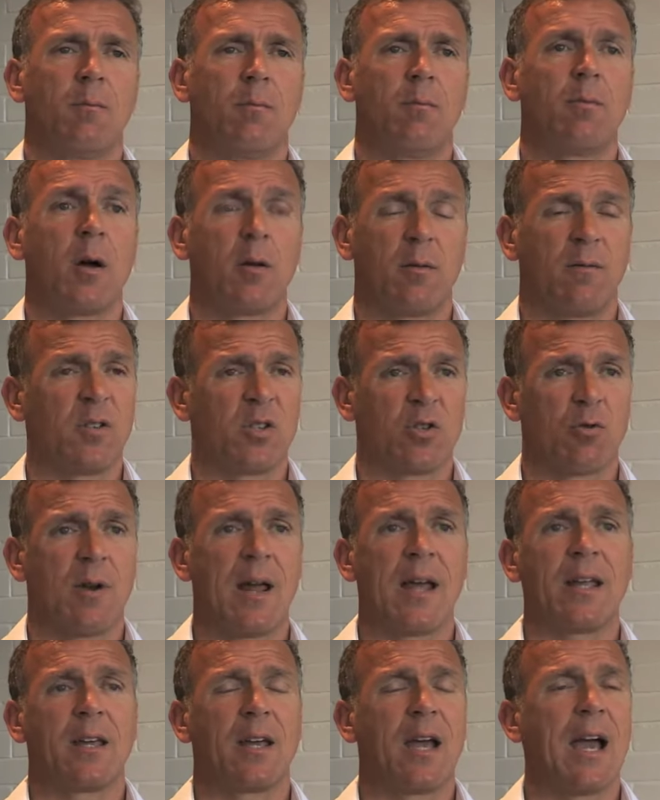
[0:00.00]
both for Sri
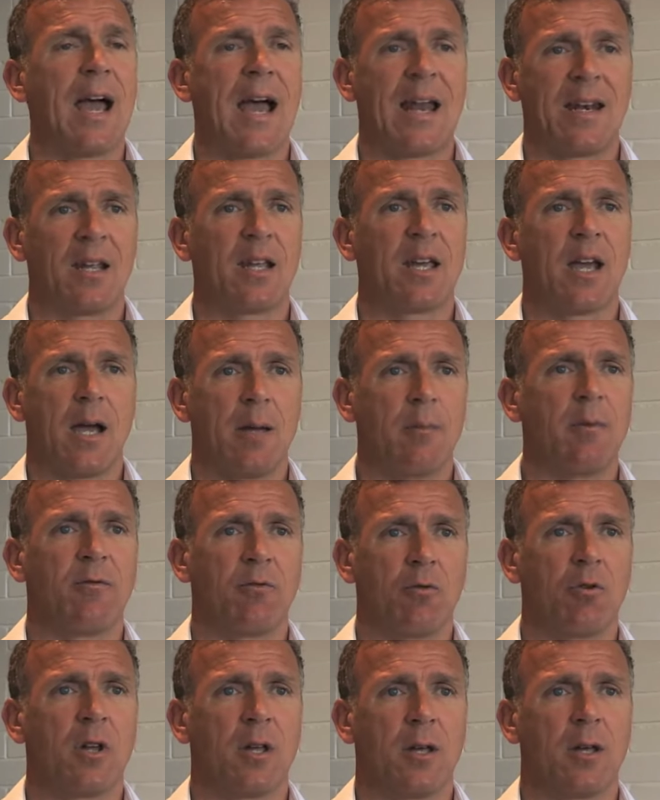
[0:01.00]
Lanka and the game of
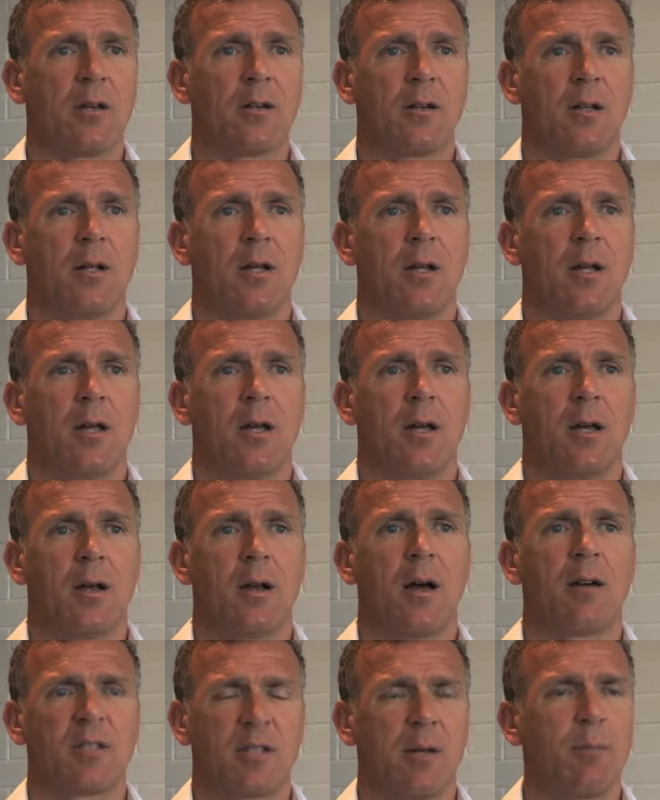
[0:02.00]
cricket.
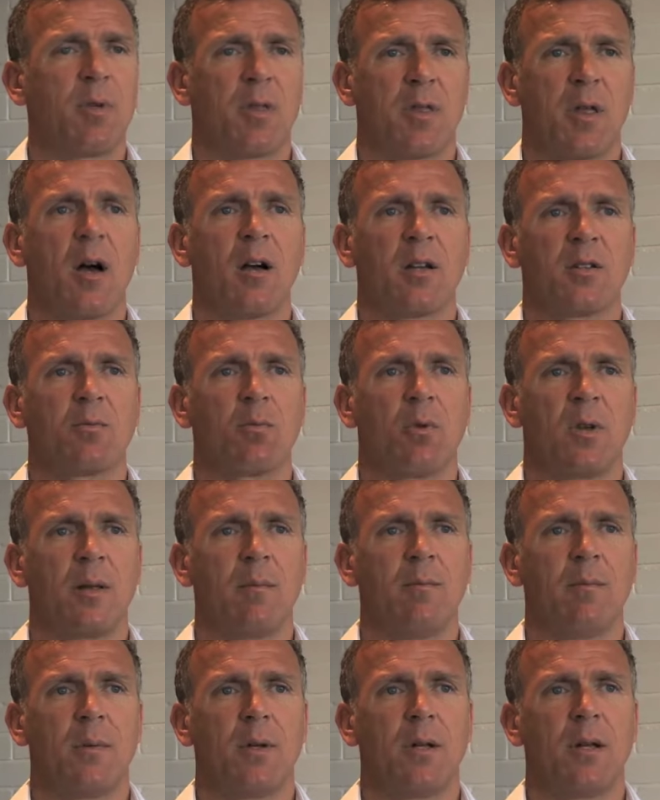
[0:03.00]
And I sympathise with
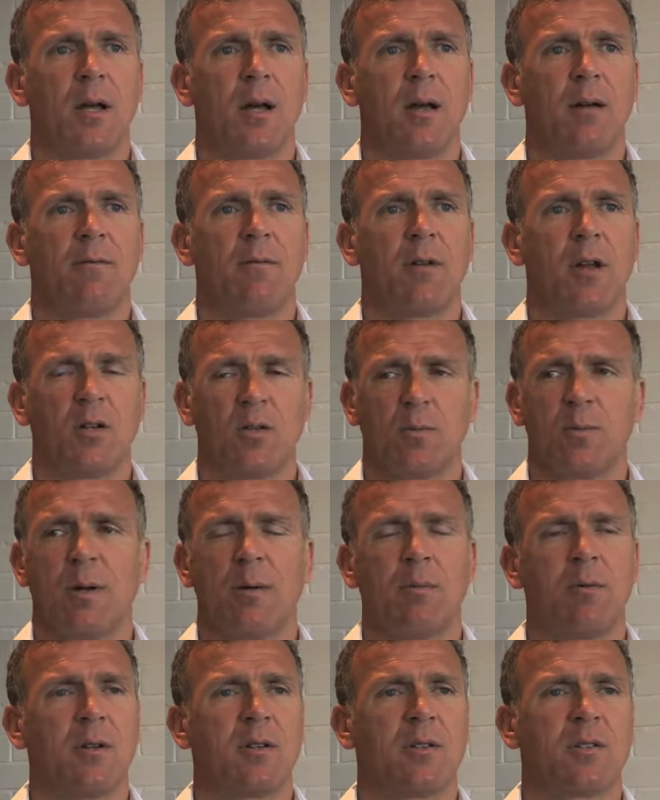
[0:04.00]
him for those
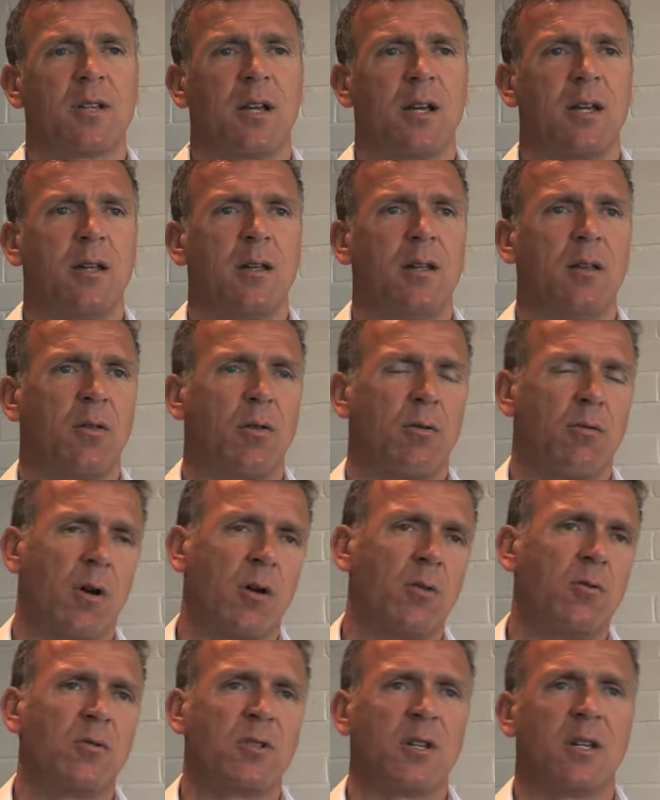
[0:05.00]
people that say he
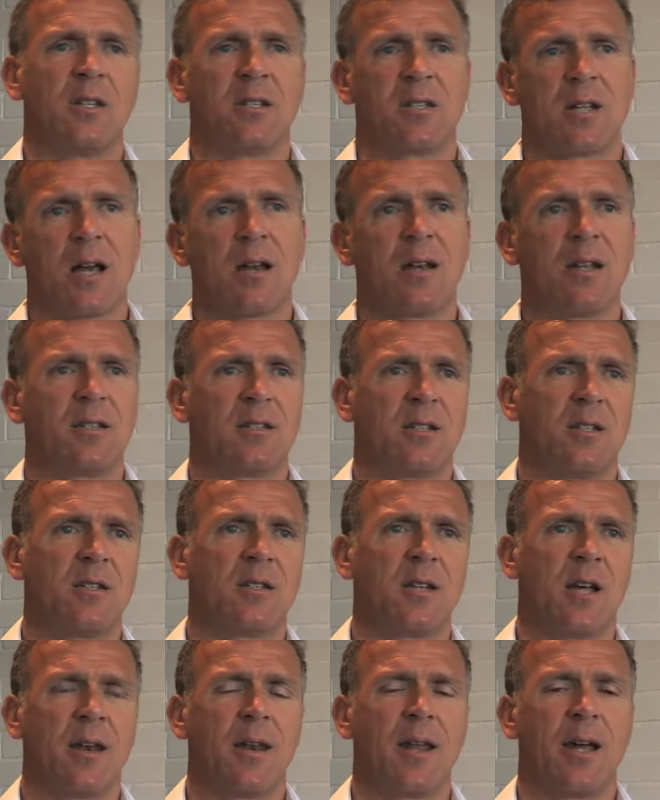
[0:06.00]
throws it, he's done this, he's
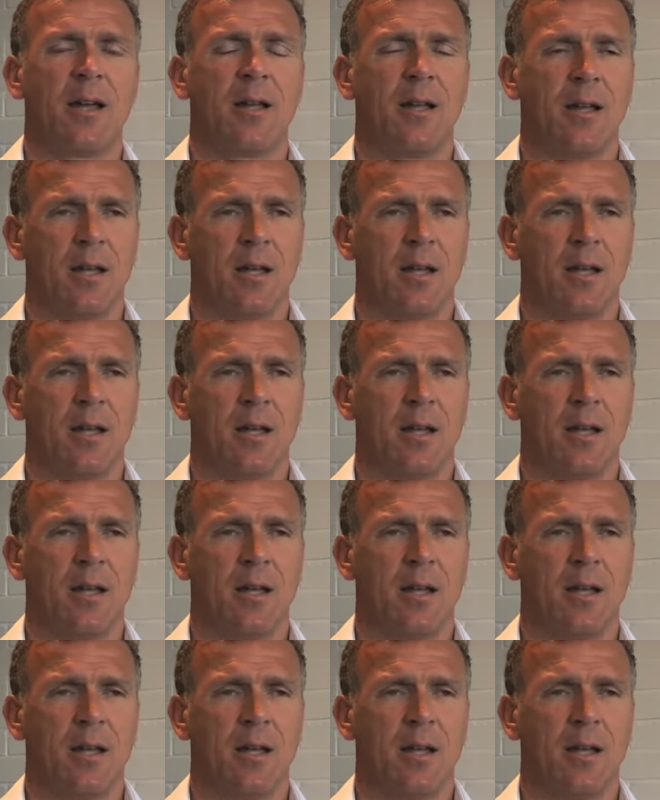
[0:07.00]
done that.